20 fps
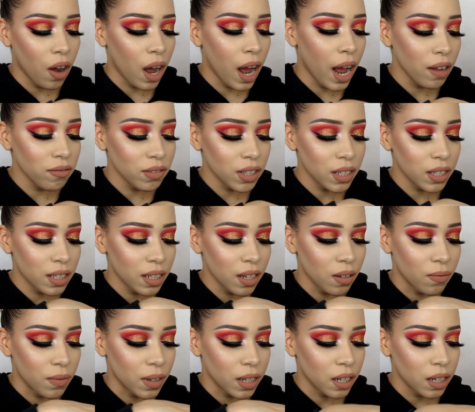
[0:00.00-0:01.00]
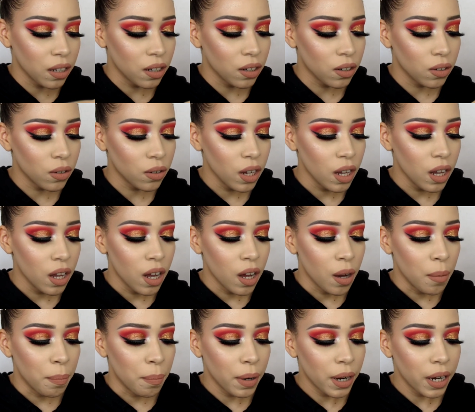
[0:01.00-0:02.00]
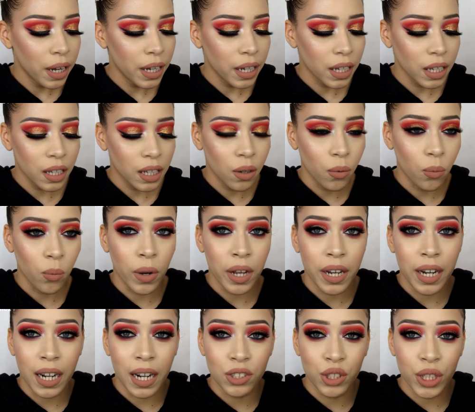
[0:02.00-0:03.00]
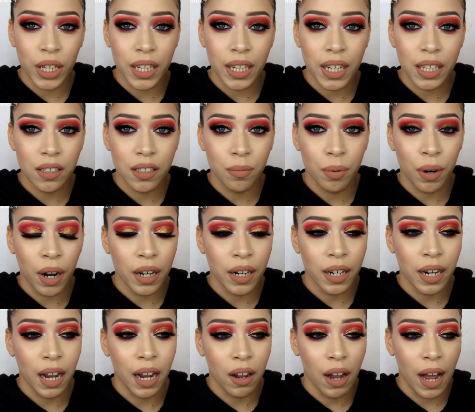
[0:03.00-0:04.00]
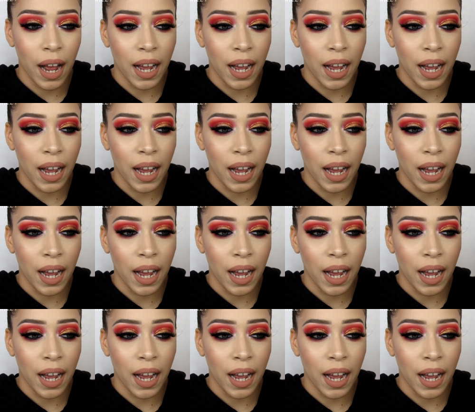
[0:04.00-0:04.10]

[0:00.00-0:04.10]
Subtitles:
I have to see a video, but when I try to get the product out,